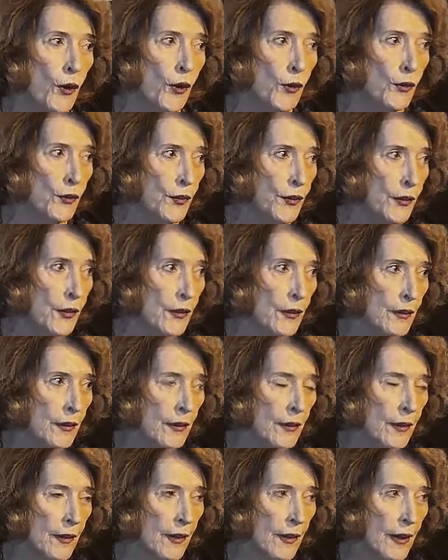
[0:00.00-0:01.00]
world
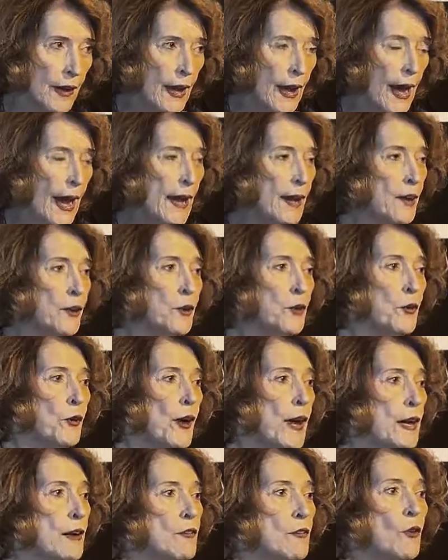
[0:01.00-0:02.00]
and a
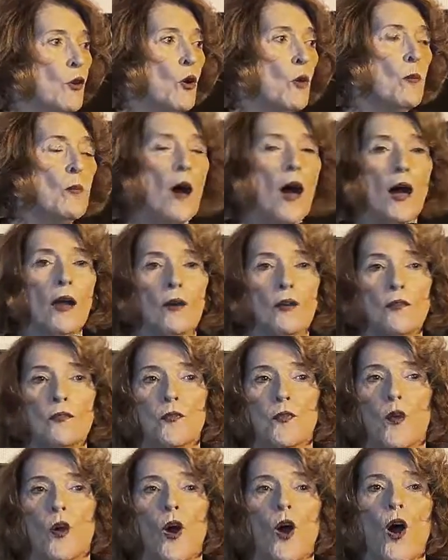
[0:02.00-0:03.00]
great role
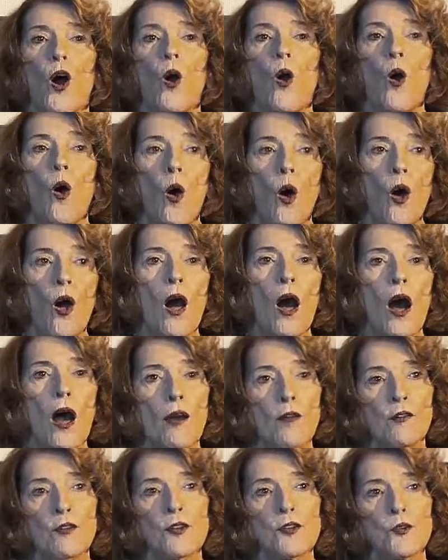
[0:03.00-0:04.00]
model for
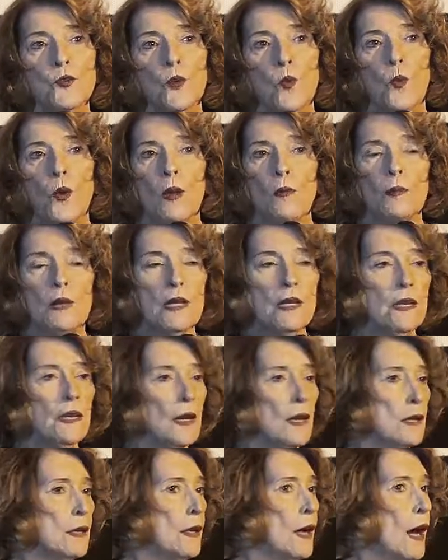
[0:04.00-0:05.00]
all Irish
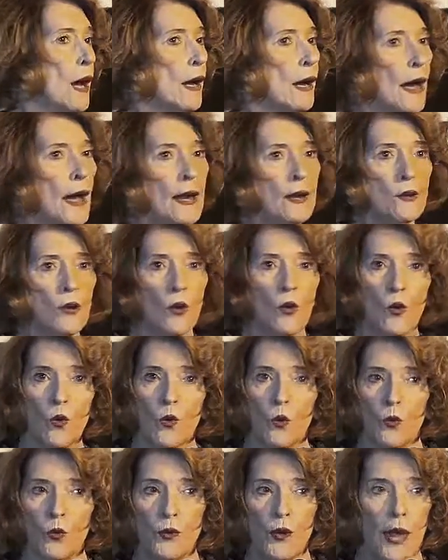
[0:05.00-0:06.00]
women, young and
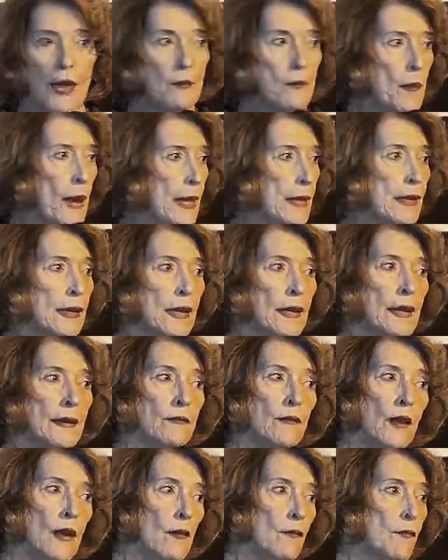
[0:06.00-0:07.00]
old, and men
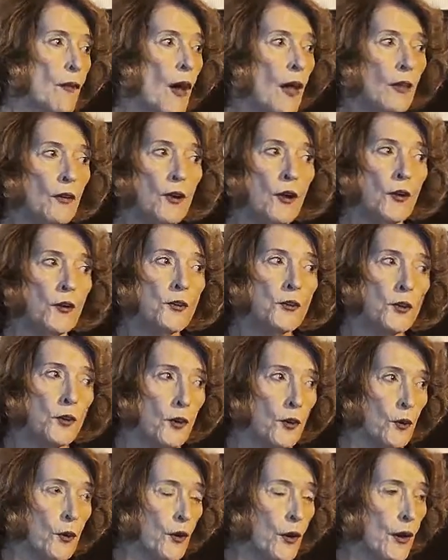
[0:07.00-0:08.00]
can follow her
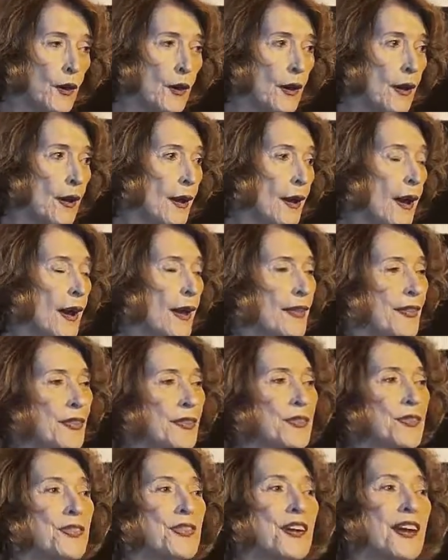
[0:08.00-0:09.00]
too.
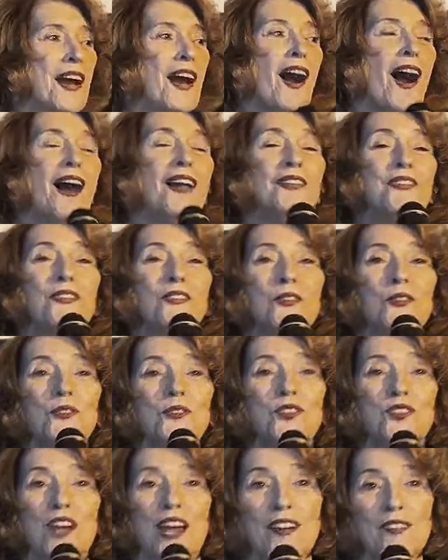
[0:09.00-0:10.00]
The
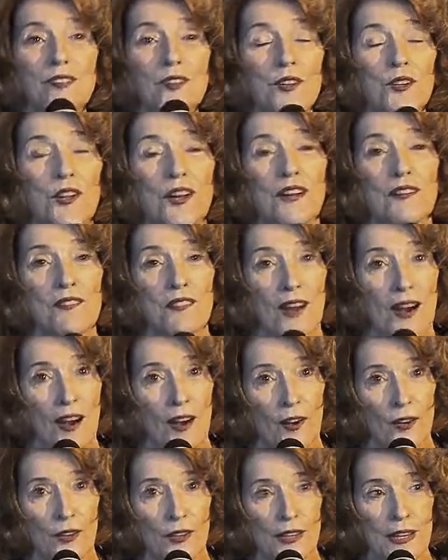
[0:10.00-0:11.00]
Consul General of
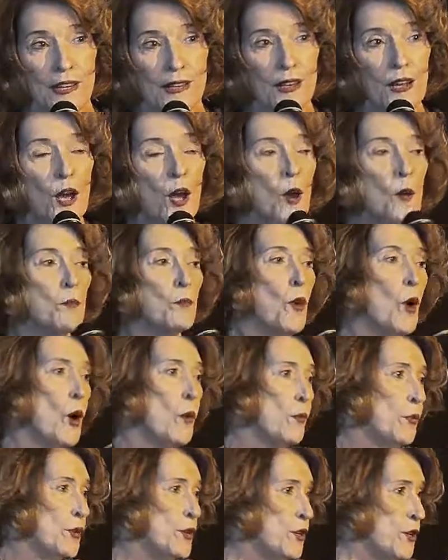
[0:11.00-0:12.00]
Ireland,
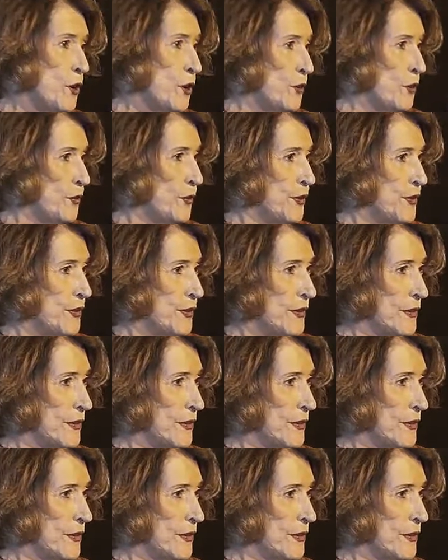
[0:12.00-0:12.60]
Barbara Jones.